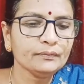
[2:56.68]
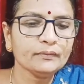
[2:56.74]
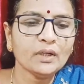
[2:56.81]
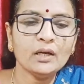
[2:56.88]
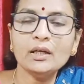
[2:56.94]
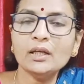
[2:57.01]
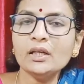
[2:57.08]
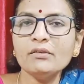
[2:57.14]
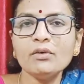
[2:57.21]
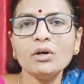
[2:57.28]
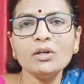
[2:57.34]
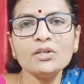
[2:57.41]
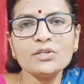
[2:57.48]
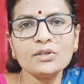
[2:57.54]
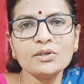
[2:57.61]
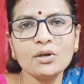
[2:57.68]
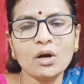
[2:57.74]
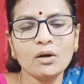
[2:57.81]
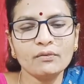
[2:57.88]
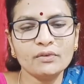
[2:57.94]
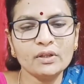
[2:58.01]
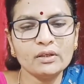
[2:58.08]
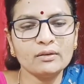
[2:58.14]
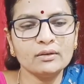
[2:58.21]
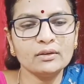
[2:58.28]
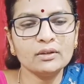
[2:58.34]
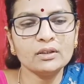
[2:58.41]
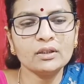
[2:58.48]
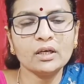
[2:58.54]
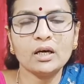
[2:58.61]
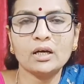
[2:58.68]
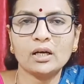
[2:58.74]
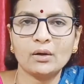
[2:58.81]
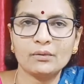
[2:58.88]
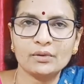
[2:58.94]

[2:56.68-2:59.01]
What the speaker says: revolution of the earth around